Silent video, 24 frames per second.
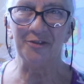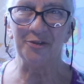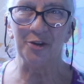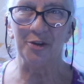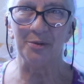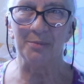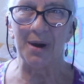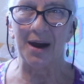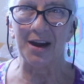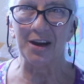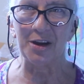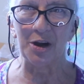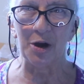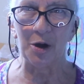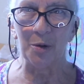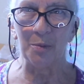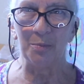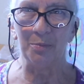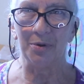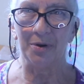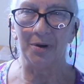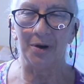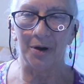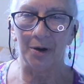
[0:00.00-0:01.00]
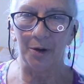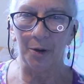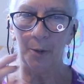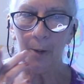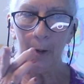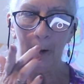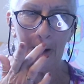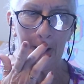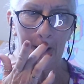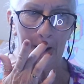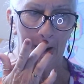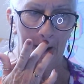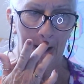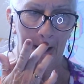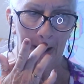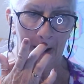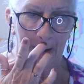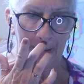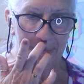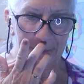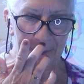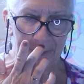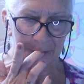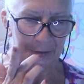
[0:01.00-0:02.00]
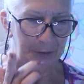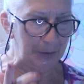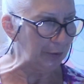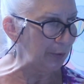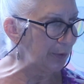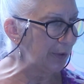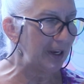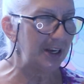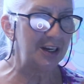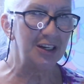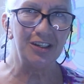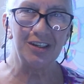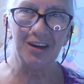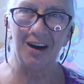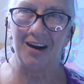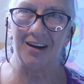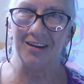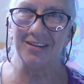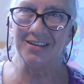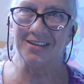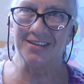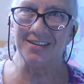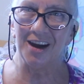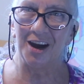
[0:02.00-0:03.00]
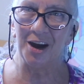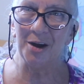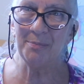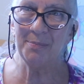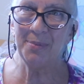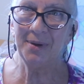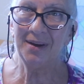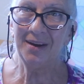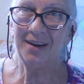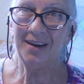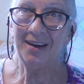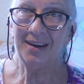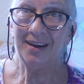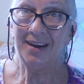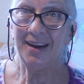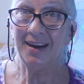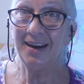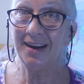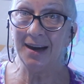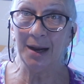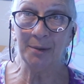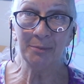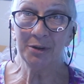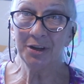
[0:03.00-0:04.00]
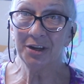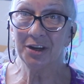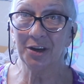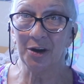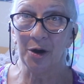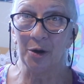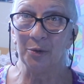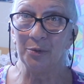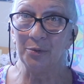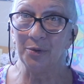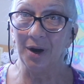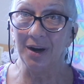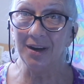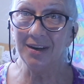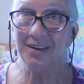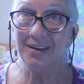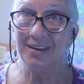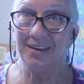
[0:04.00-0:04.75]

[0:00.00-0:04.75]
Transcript: for my GoPro to get charged up, and I'm going to go right